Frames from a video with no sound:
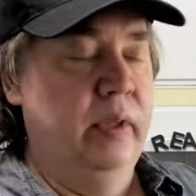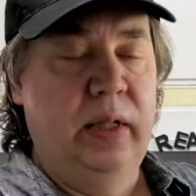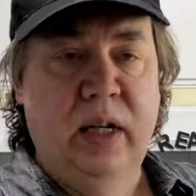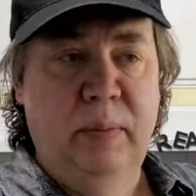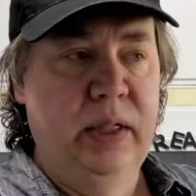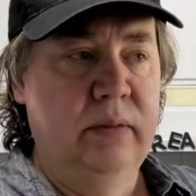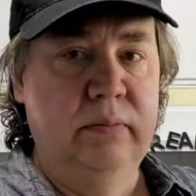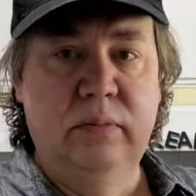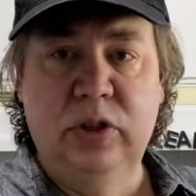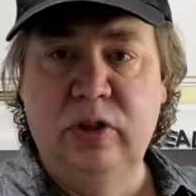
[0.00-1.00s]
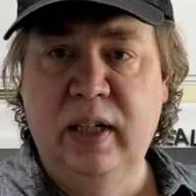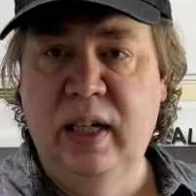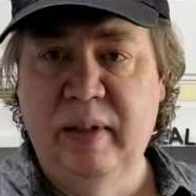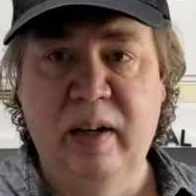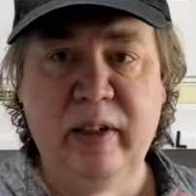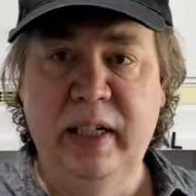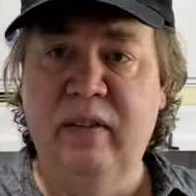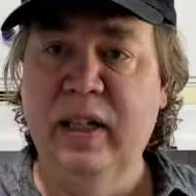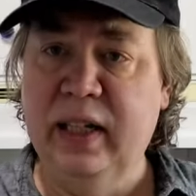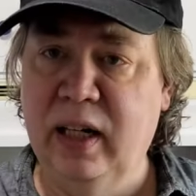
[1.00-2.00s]
Comment, subscribe. I read
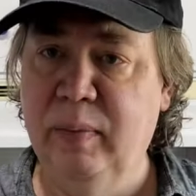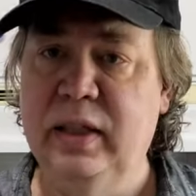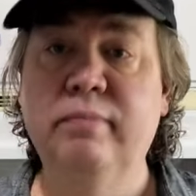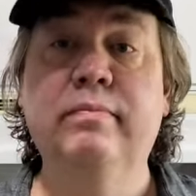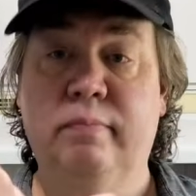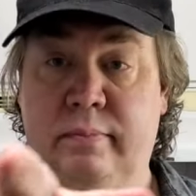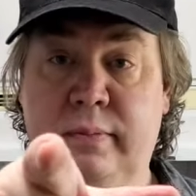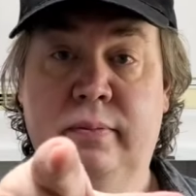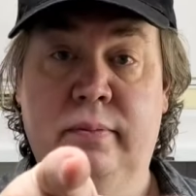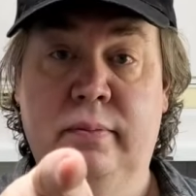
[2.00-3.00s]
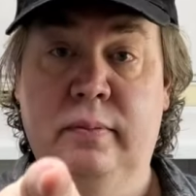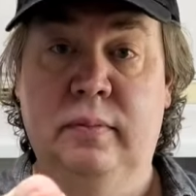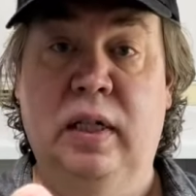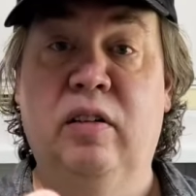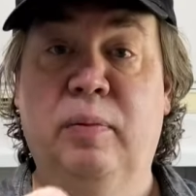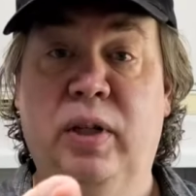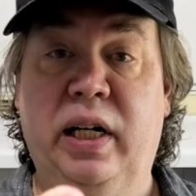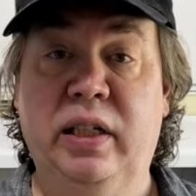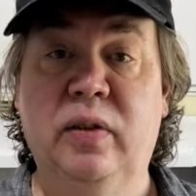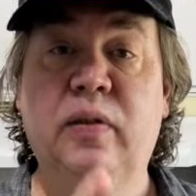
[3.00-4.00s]
every comment. I'll
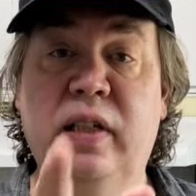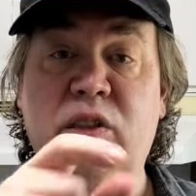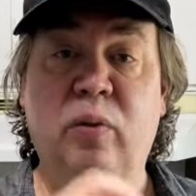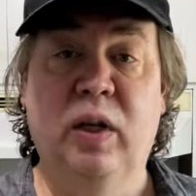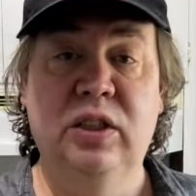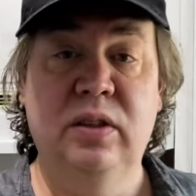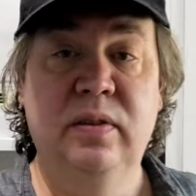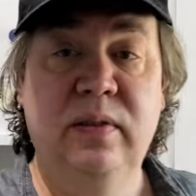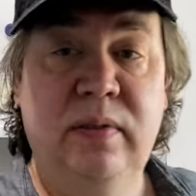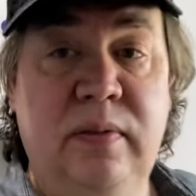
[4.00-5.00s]
reply to you. Thanks for watching.